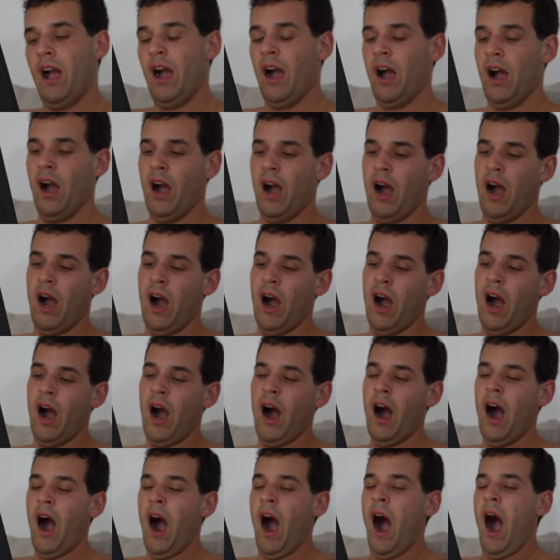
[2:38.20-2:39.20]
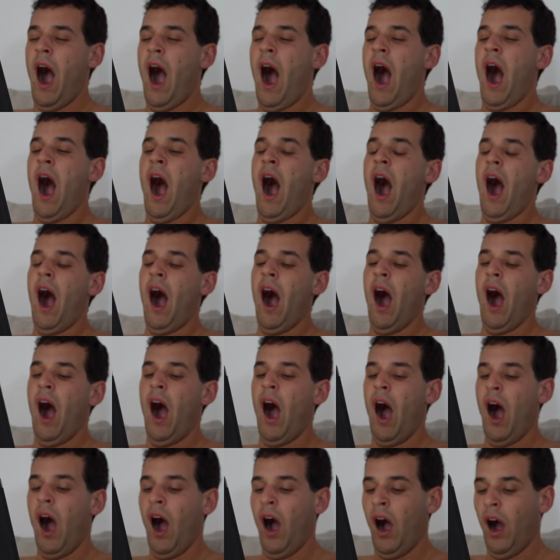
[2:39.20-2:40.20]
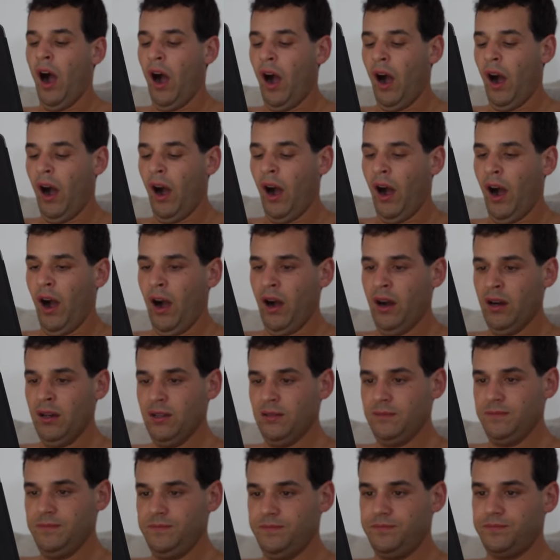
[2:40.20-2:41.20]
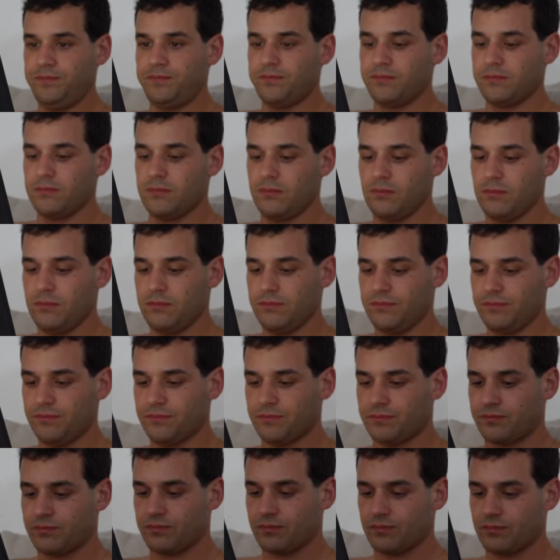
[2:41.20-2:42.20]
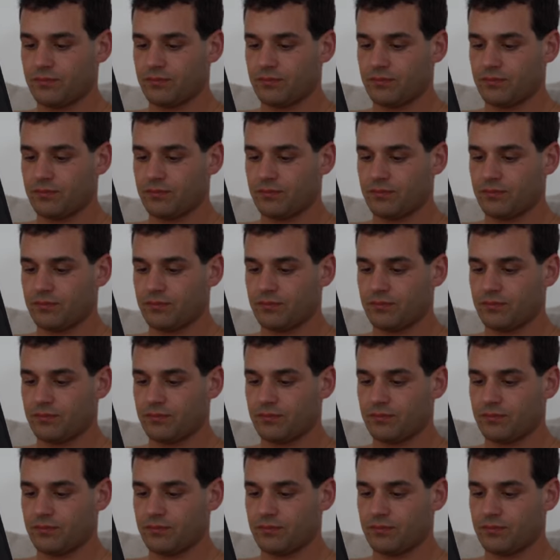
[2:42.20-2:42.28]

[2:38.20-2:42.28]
Nothing is said.